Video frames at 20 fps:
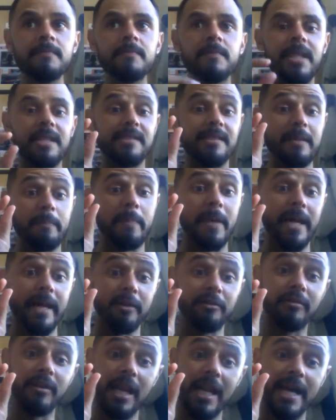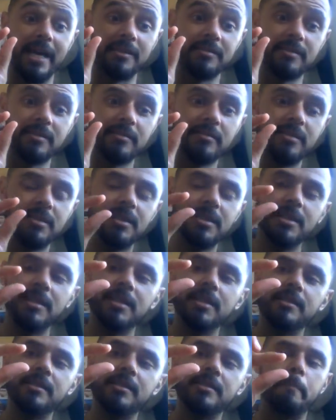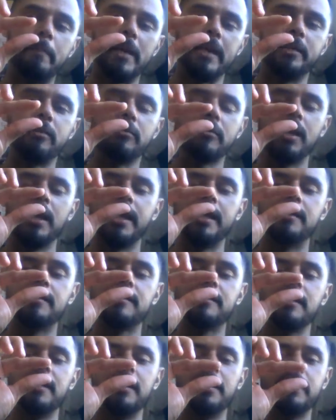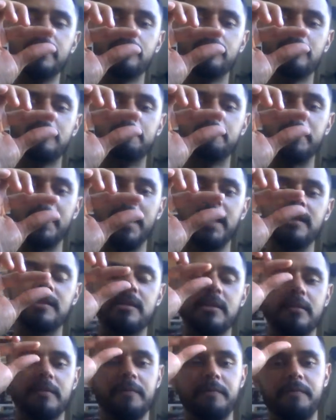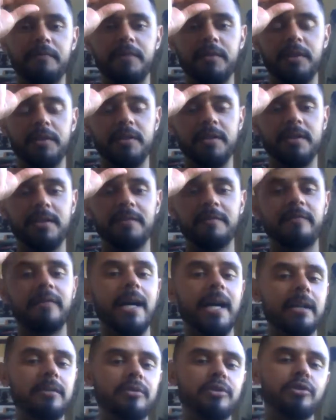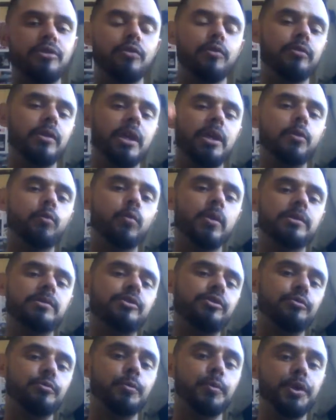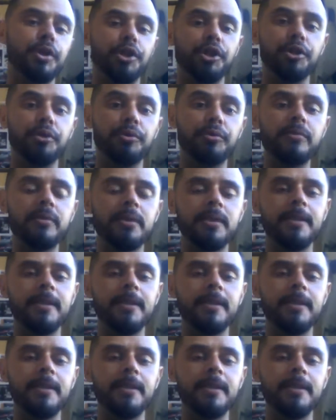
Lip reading: That's the pineal gland. The pineal gland is a little piece of the divine soul that it wants for you.